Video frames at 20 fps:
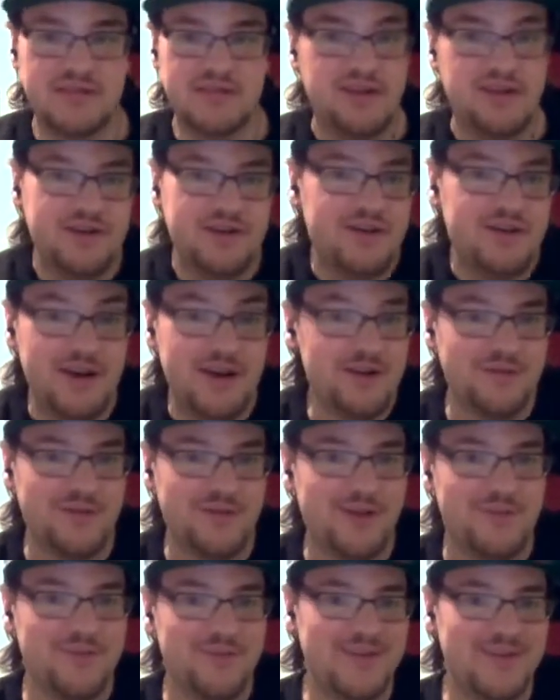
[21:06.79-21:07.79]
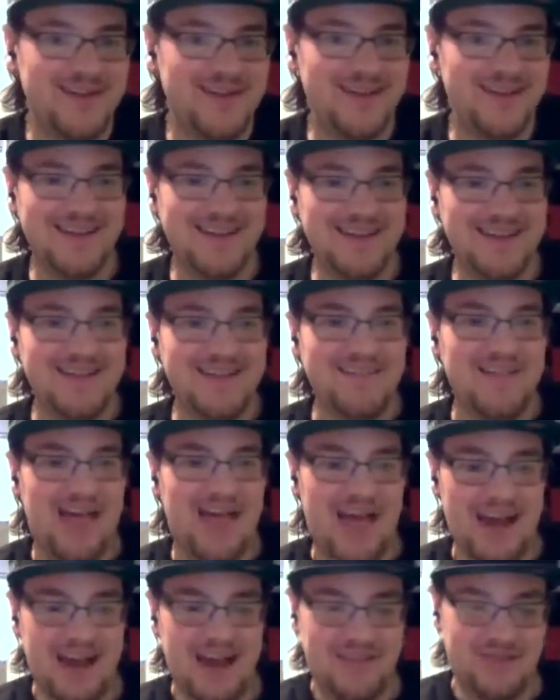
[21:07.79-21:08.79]
None of them.
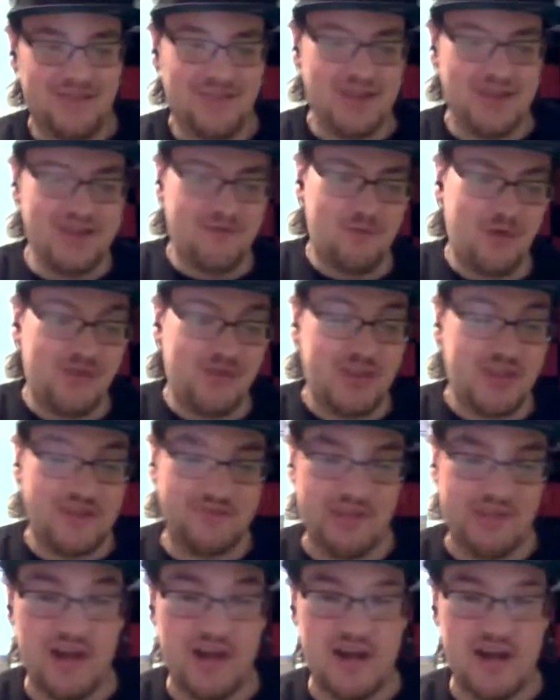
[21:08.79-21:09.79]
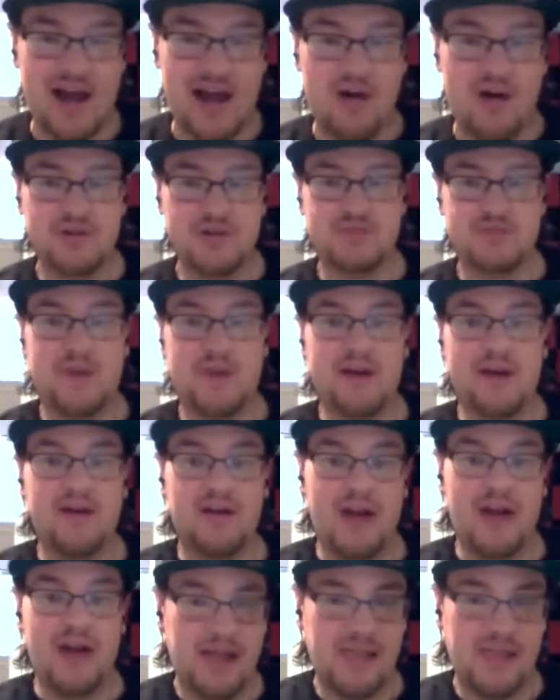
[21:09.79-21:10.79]
And I think what they've done now is
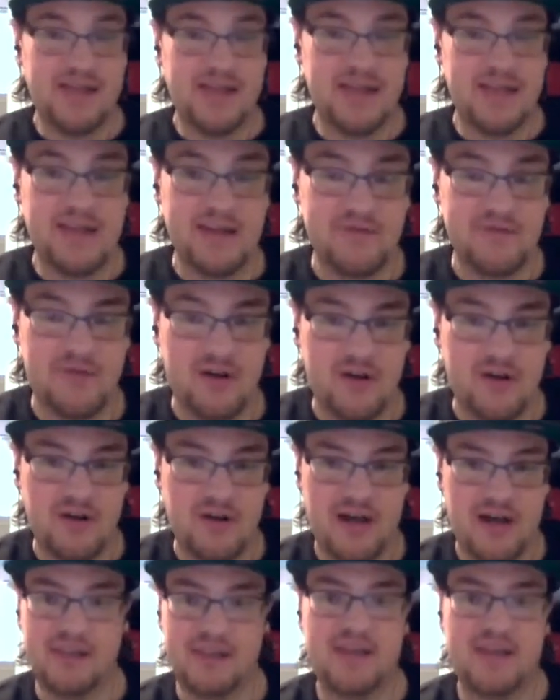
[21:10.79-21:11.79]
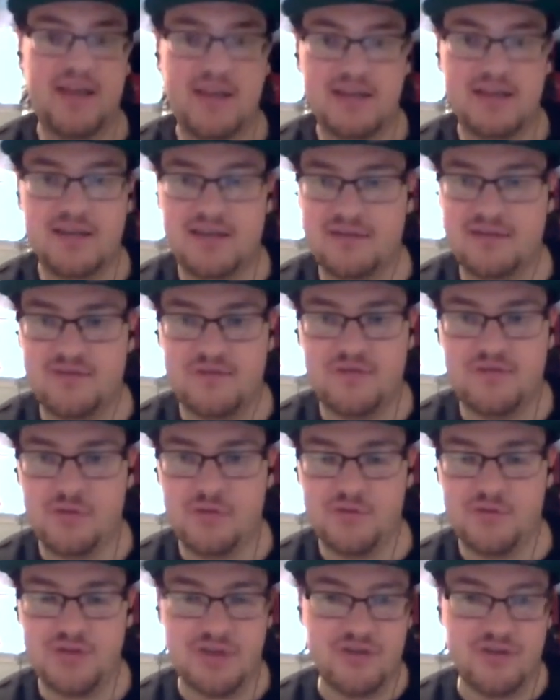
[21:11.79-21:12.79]
better. I like Engvall. I like
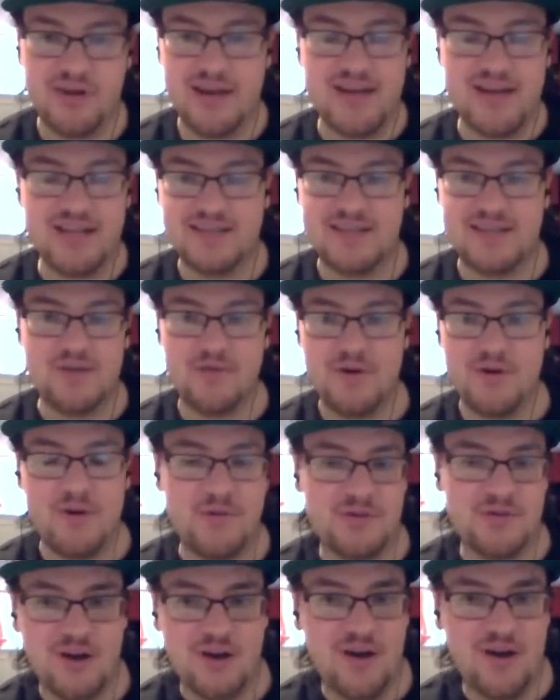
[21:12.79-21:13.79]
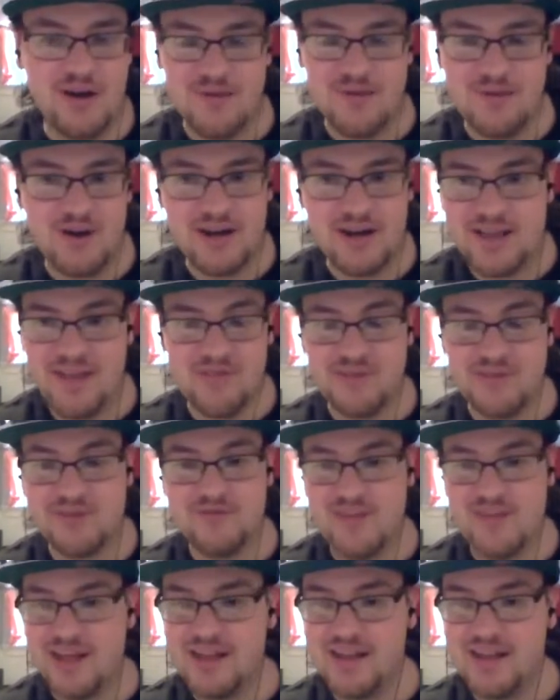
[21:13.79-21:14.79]
those other idiots that we always talk about. I can't think
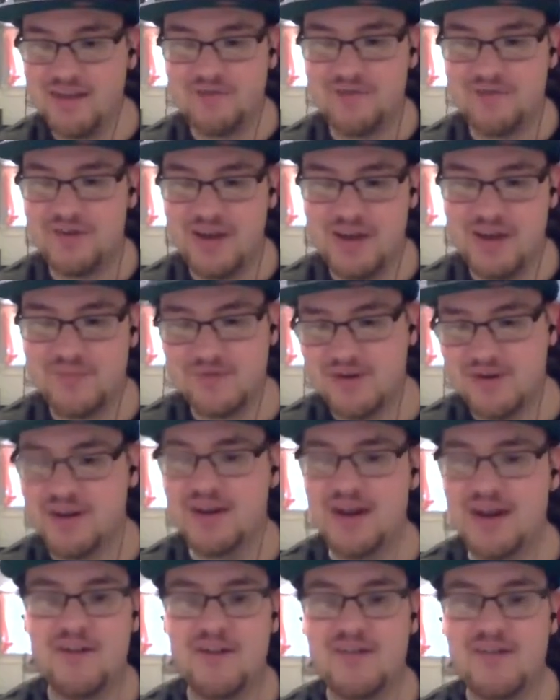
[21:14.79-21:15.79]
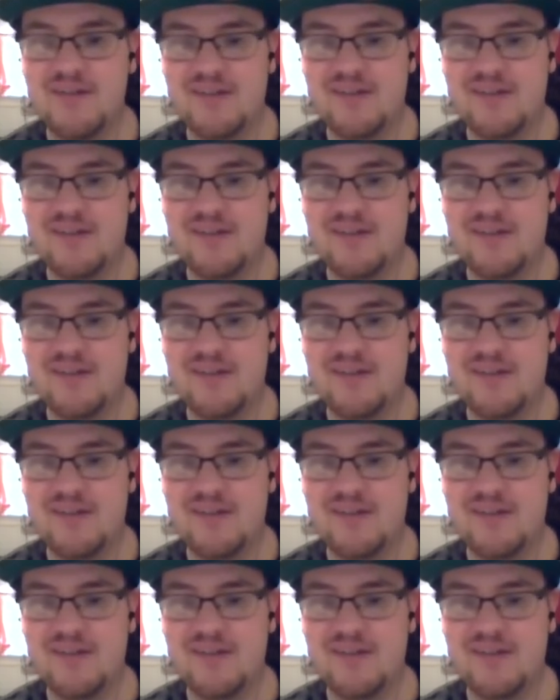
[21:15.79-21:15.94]
of any of their names right now.